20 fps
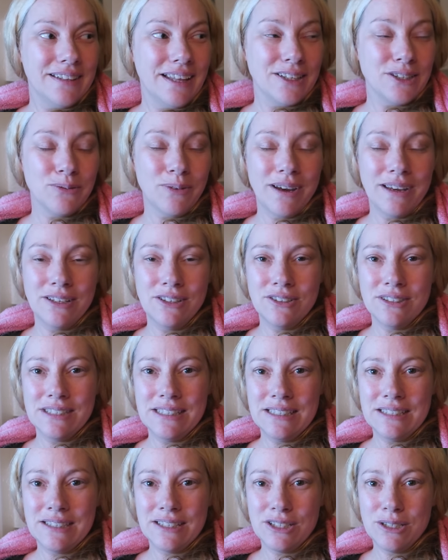That's why you
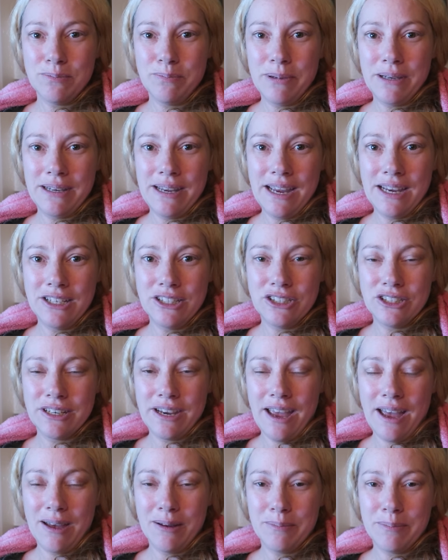see such a big age
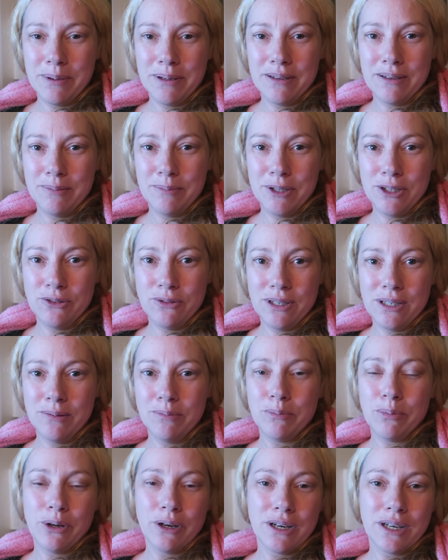gap
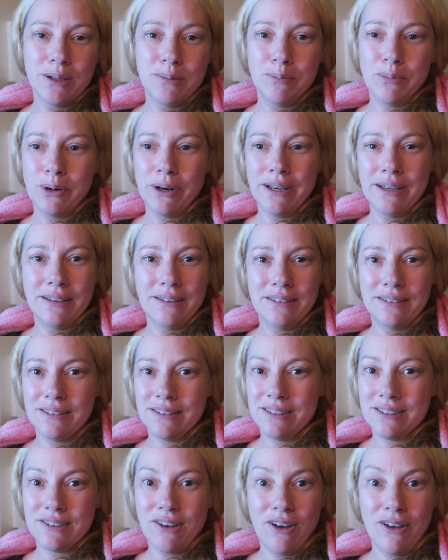between Brooke and Bren,
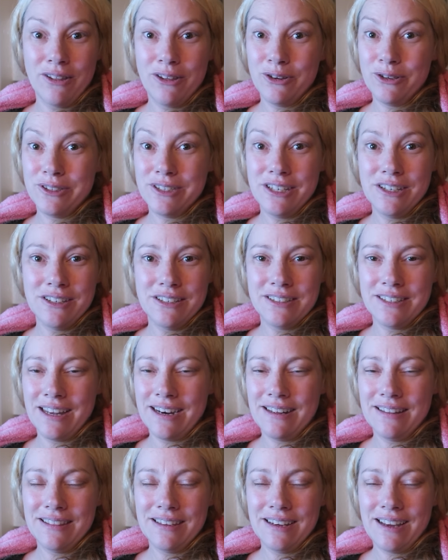because all those years
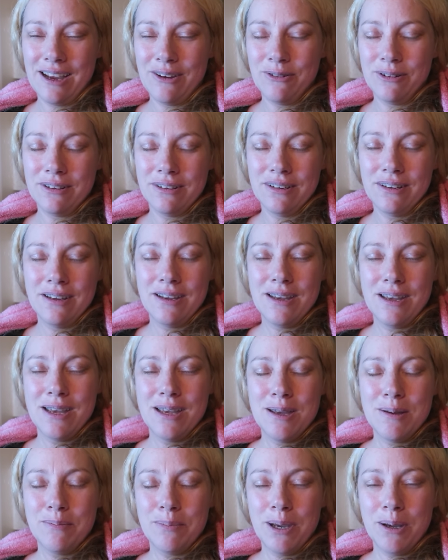I didn't think I would
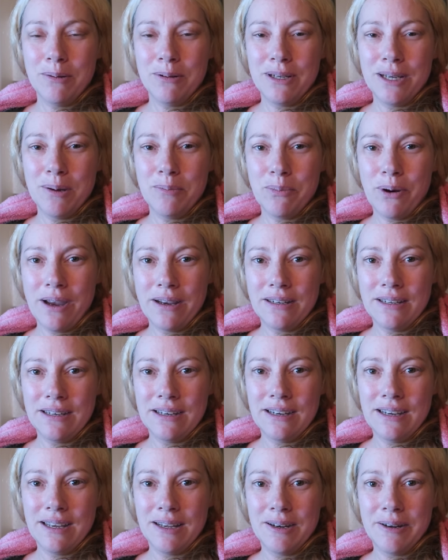be able to get pregnant
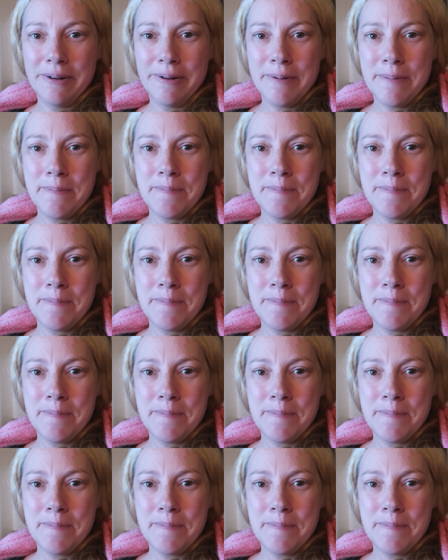again.